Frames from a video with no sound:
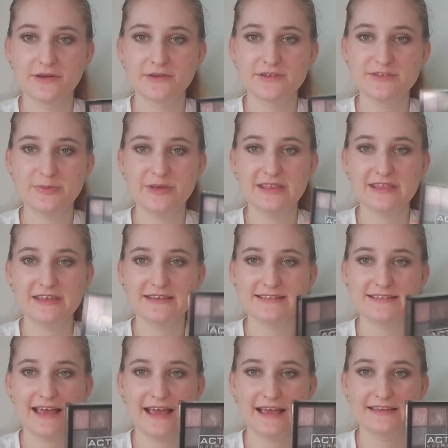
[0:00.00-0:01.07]
going to be
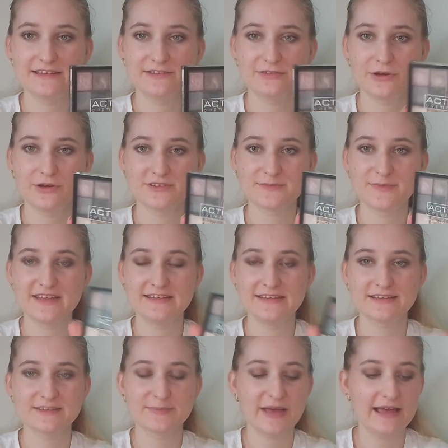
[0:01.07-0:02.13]
this Active
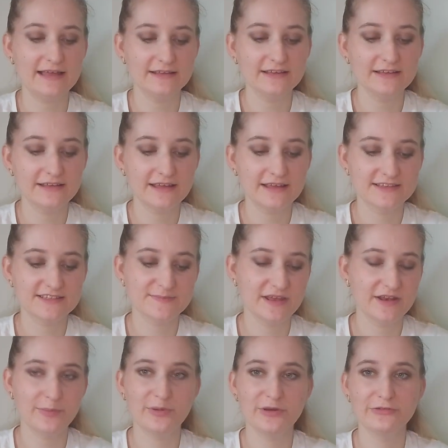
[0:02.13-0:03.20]
Cosmetics palette. It's
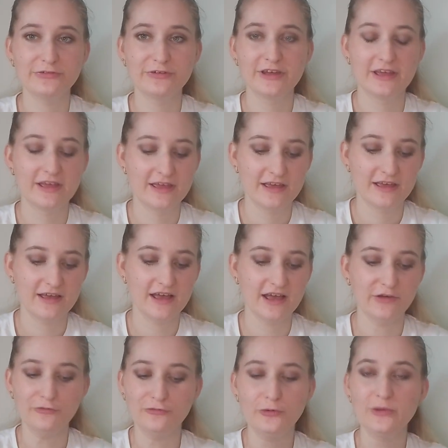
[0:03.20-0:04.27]
made up of
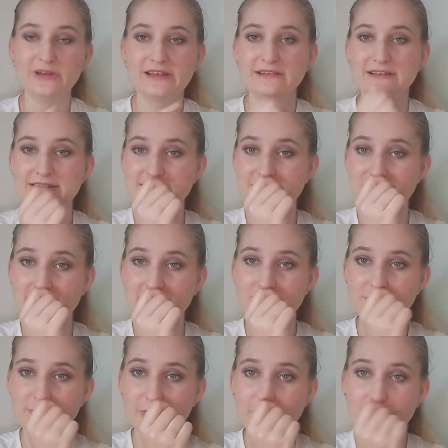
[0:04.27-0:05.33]
4 little
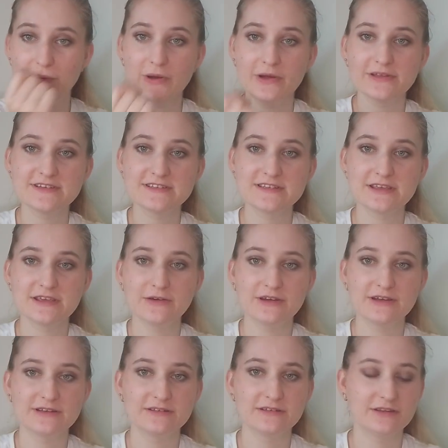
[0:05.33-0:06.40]
interchangeable quads that you
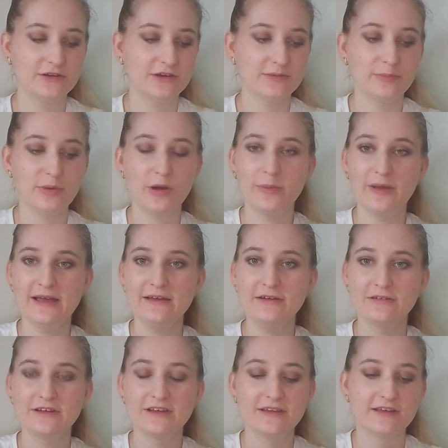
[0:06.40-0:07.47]
can pop
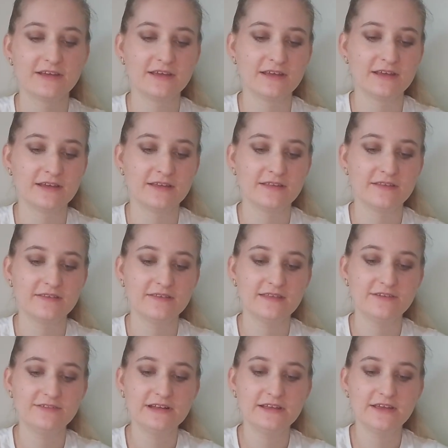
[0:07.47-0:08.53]
out.
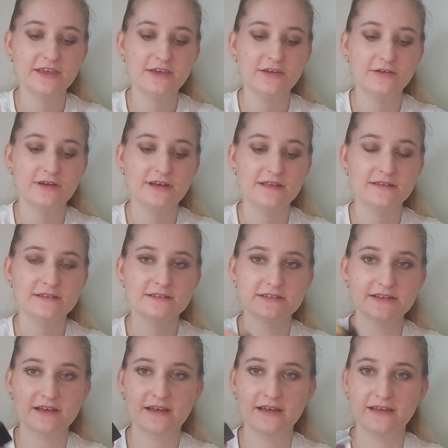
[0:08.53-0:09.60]
They're really cute and
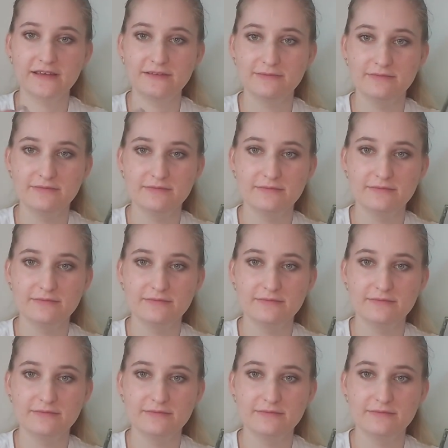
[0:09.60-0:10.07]
I